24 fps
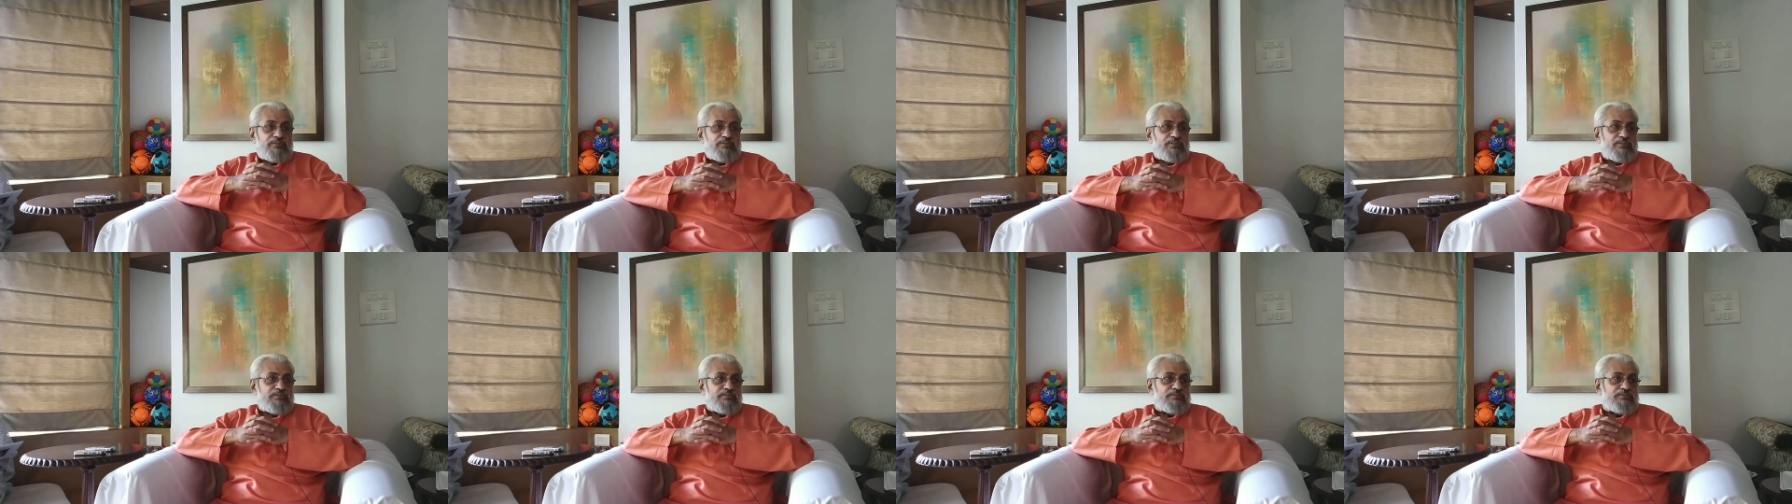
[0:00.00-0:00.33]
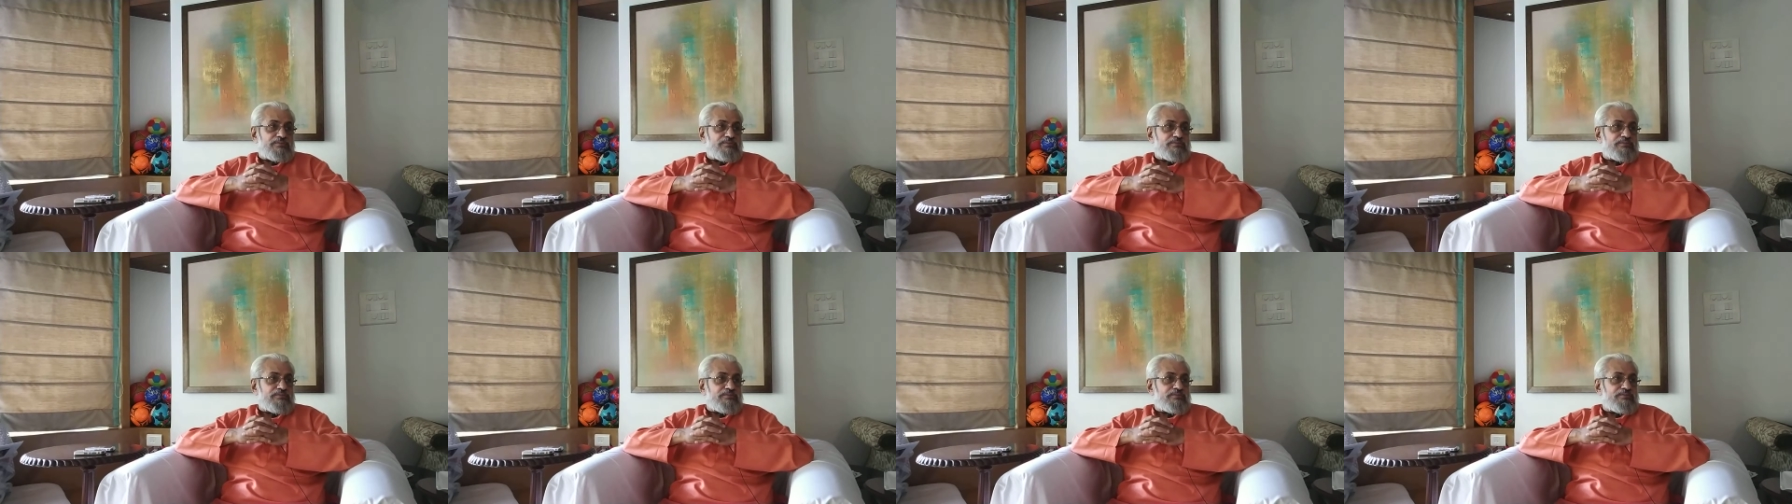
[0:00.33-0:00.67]
that?
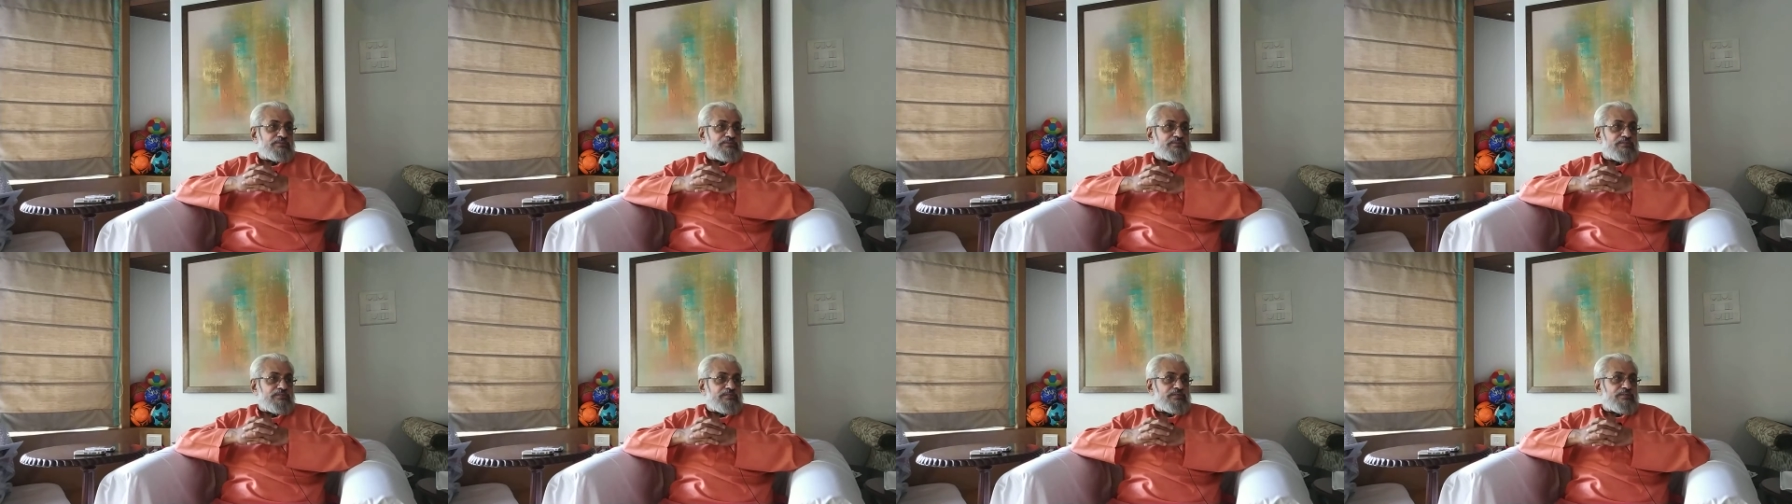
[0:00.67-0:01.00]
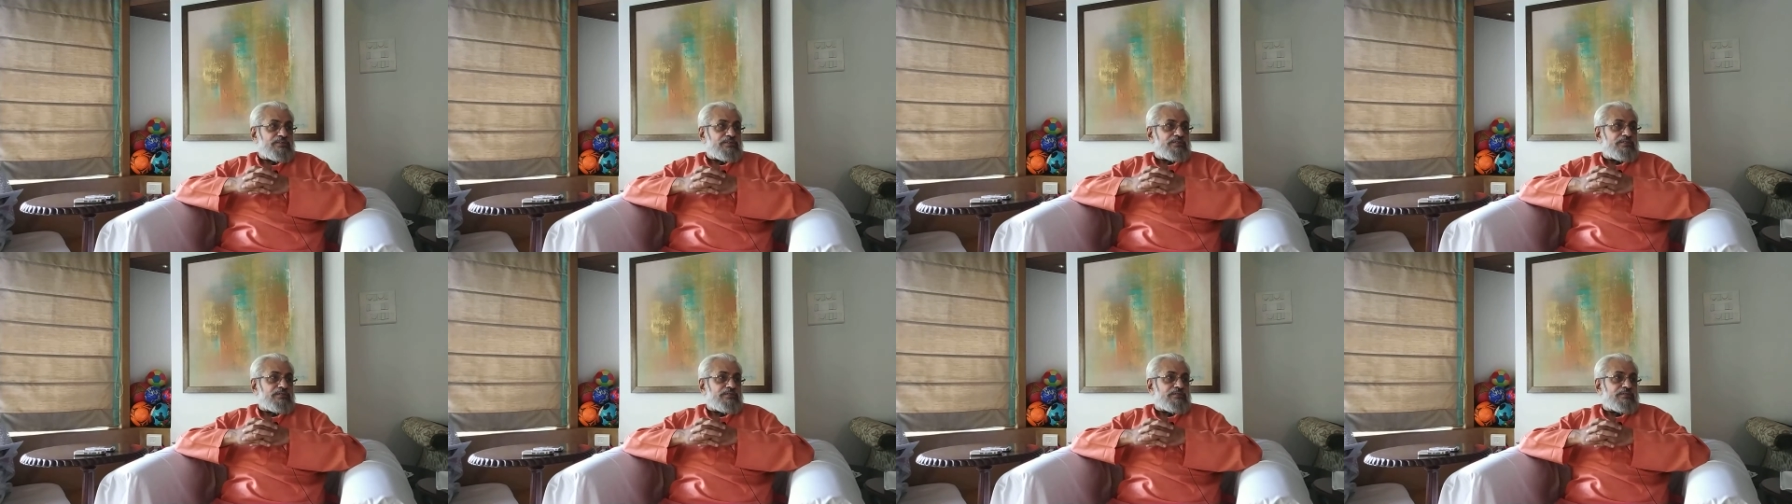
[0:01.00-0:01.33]

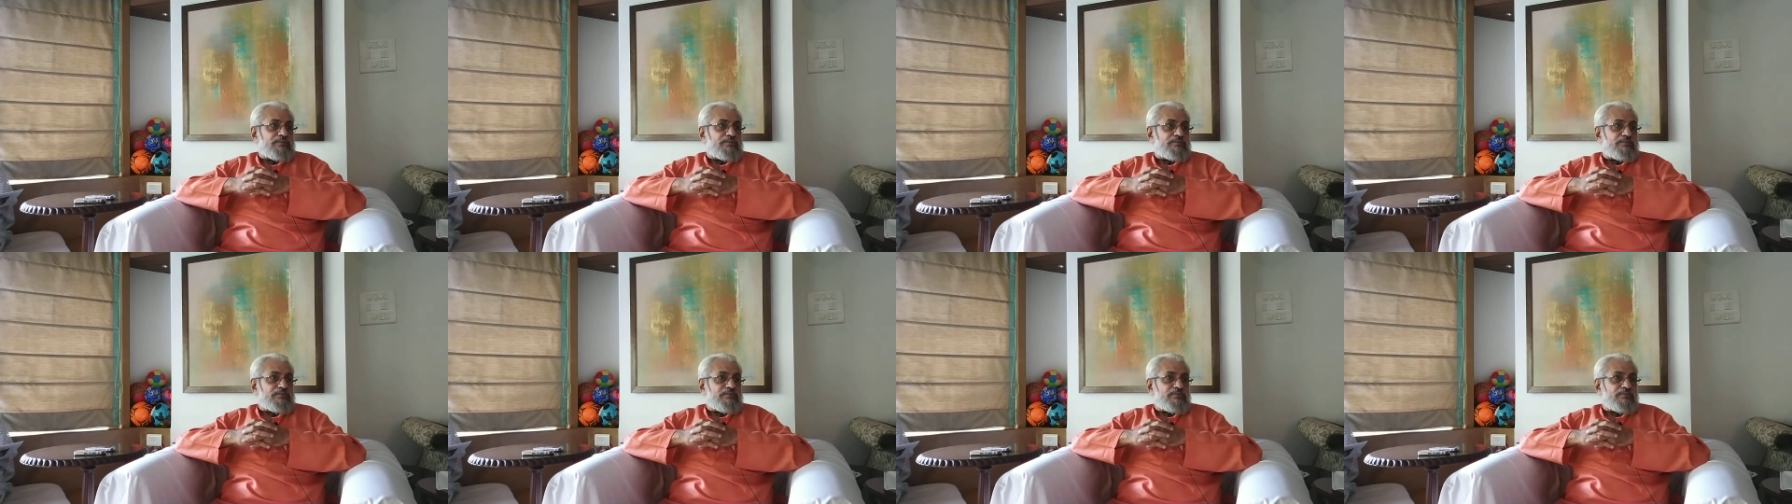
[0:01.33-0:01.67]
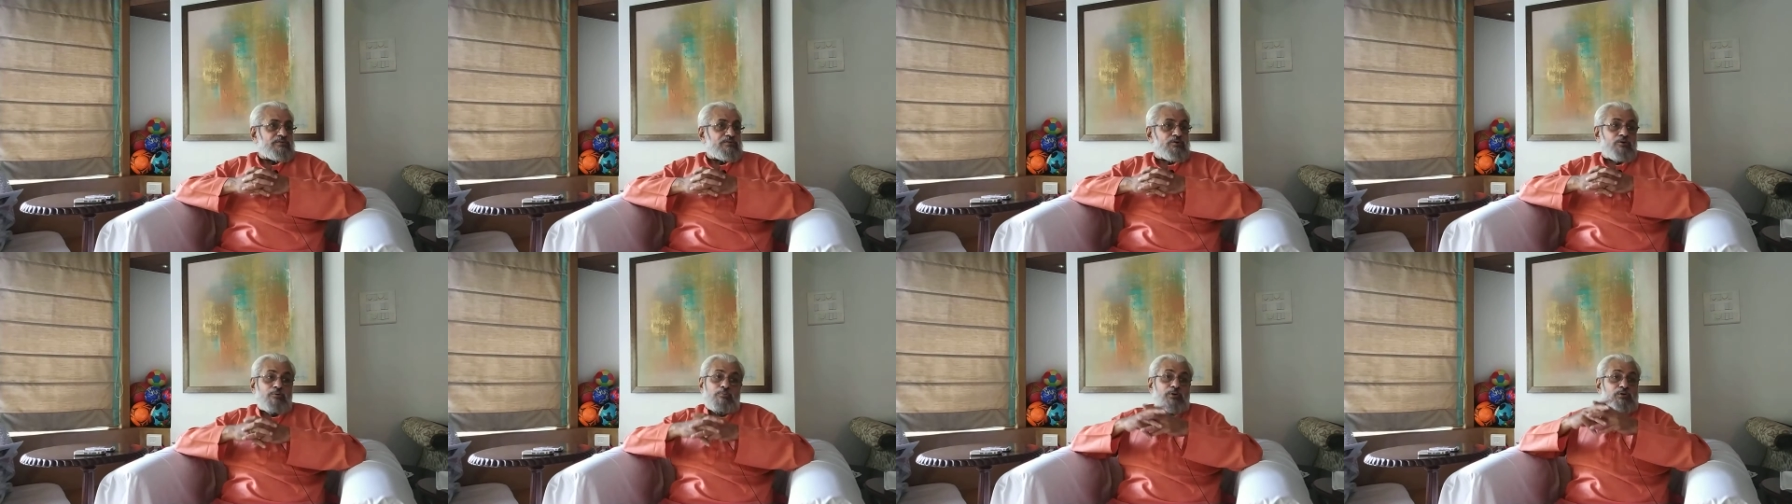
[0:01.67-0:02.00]

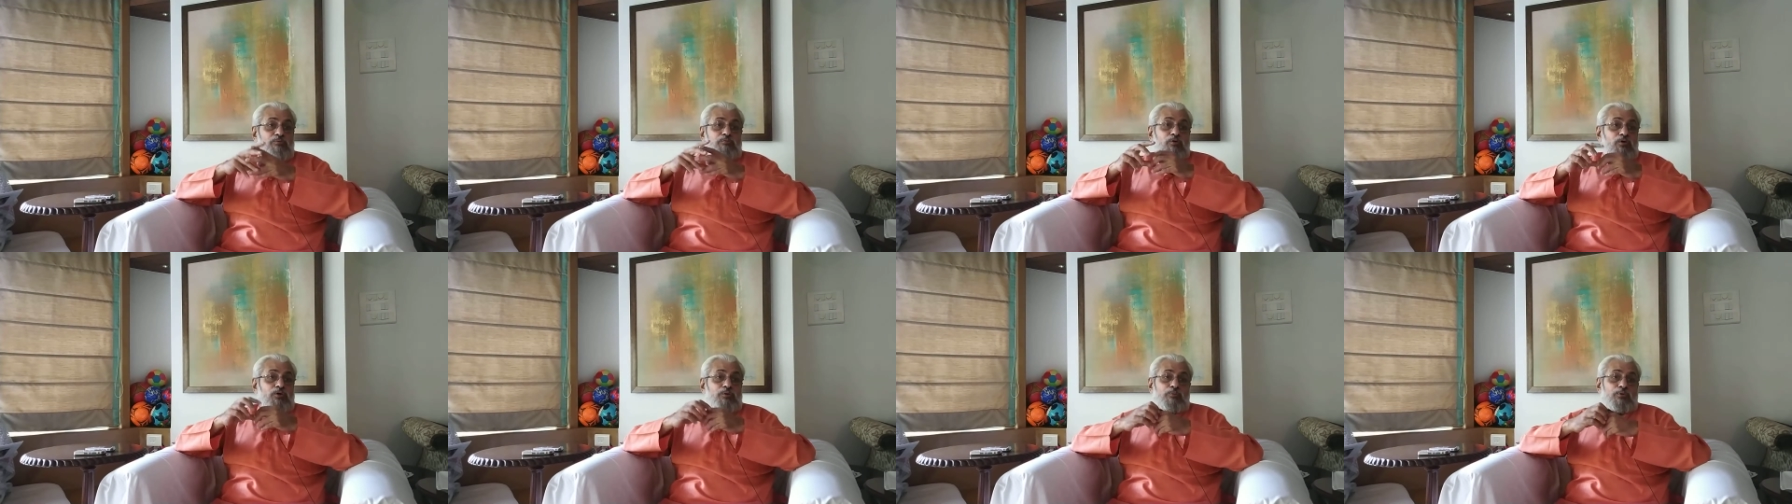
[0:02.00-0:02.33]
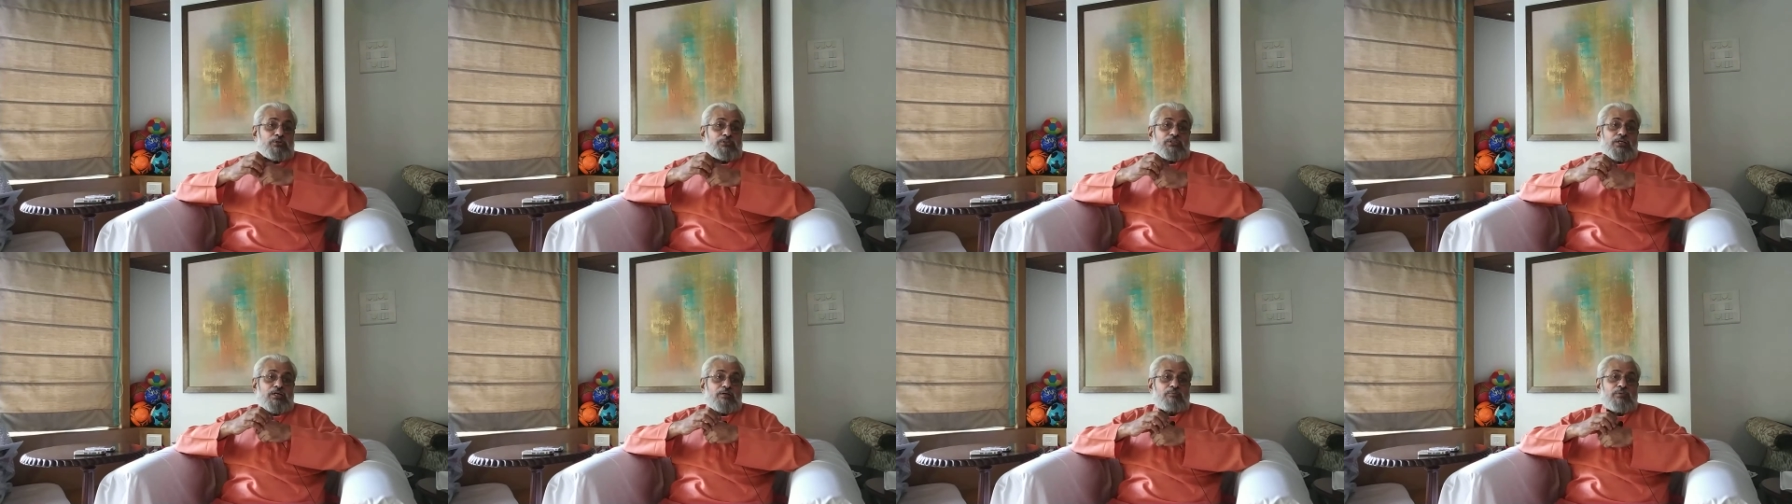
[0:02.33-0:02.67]
No, but what about
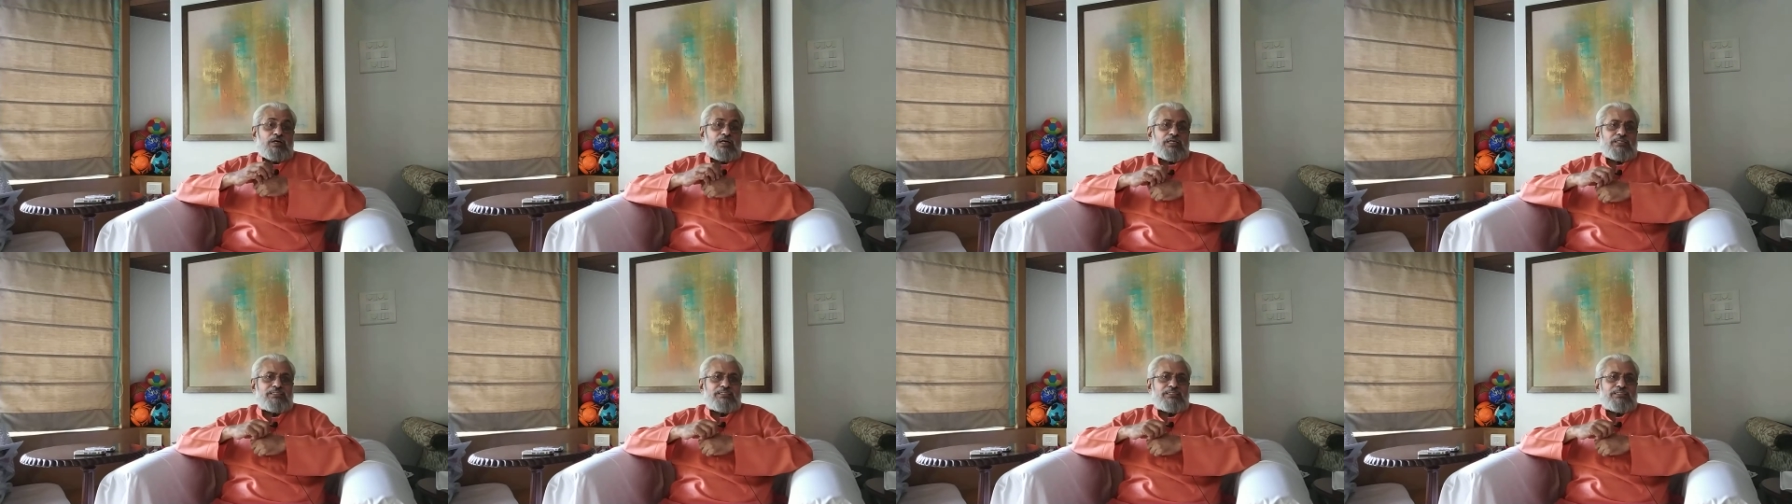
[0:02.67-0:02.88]
dharma,